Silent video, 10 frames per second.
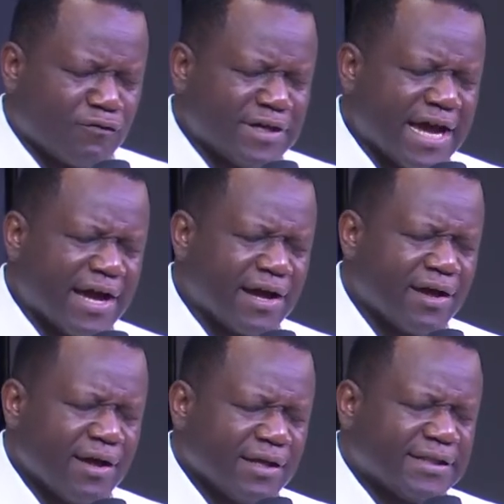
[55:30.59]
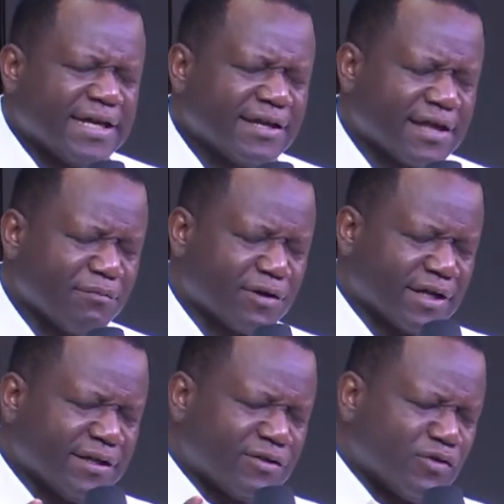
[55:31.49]
There are things I'm
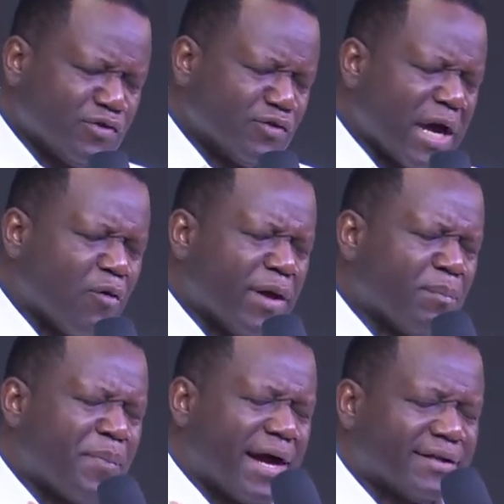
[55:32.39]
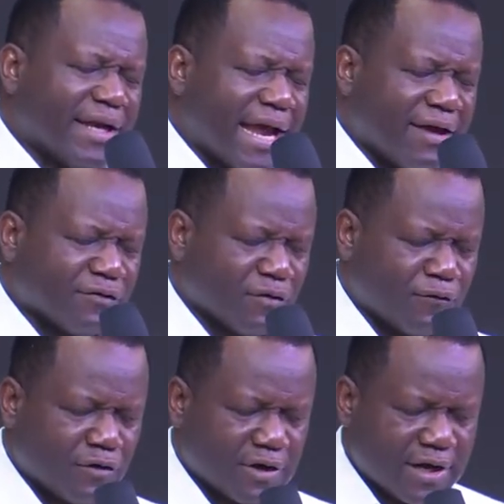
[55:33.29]
created to do that will impact the lives of
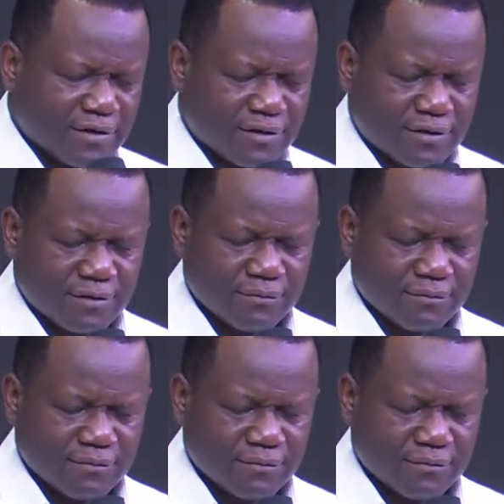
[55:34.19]
others.